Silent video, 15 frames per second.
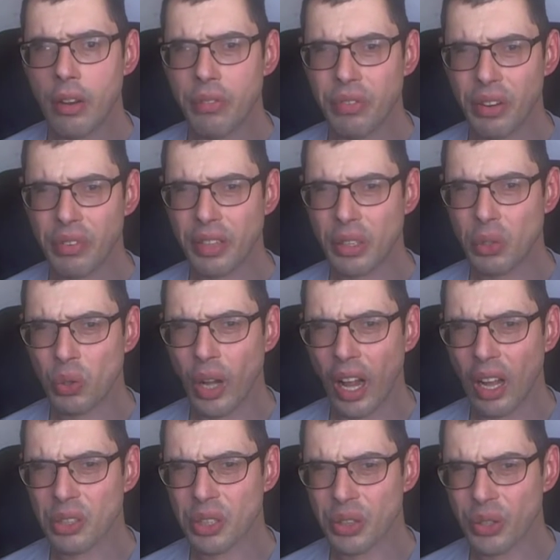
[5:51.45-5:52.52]

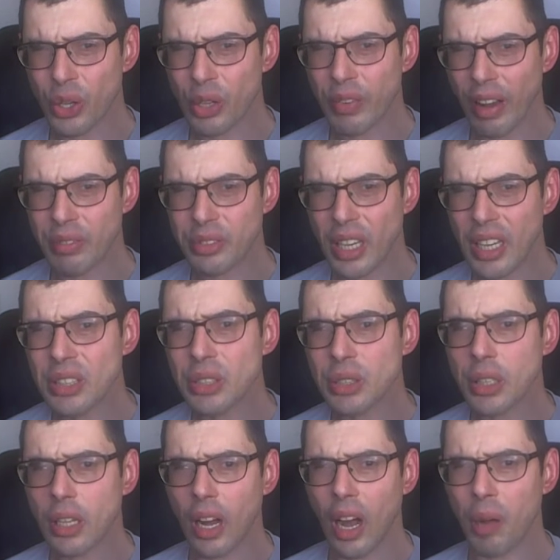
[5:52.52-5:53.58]
$52.35,
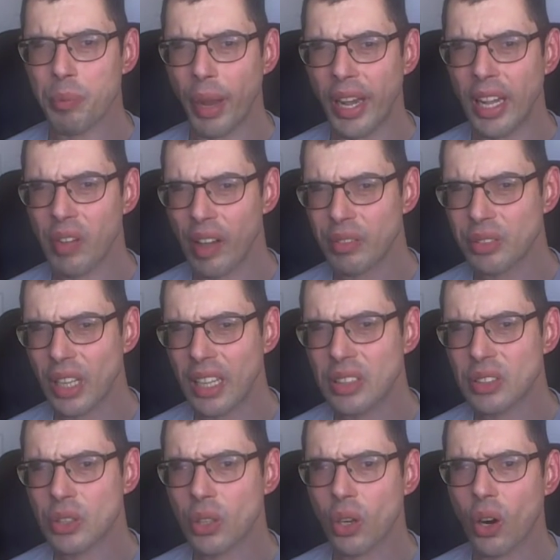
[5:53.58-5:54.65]
up 85
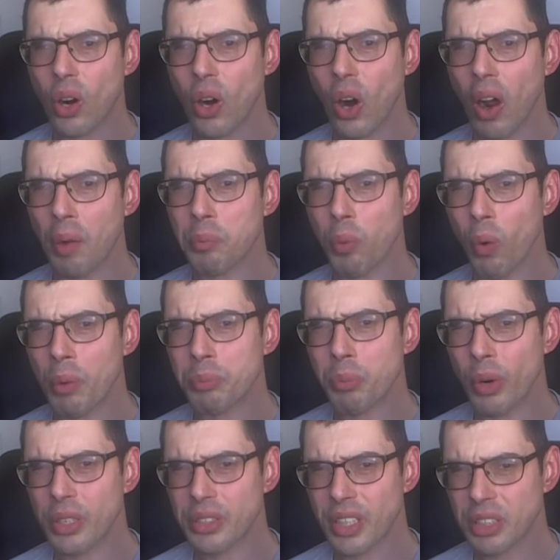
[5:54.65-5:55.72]
cents, or up
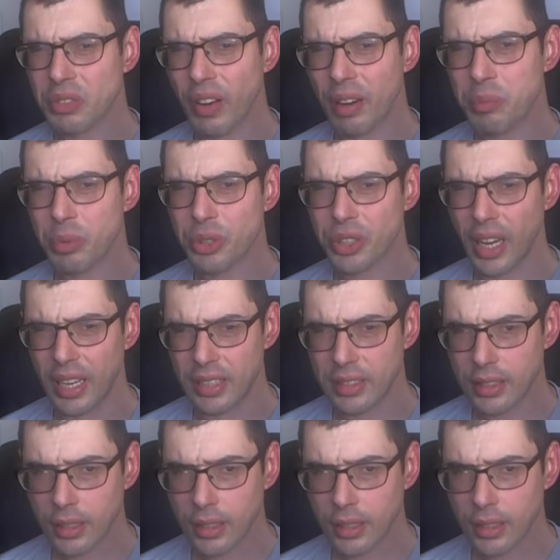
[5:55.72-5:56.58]
1.65%.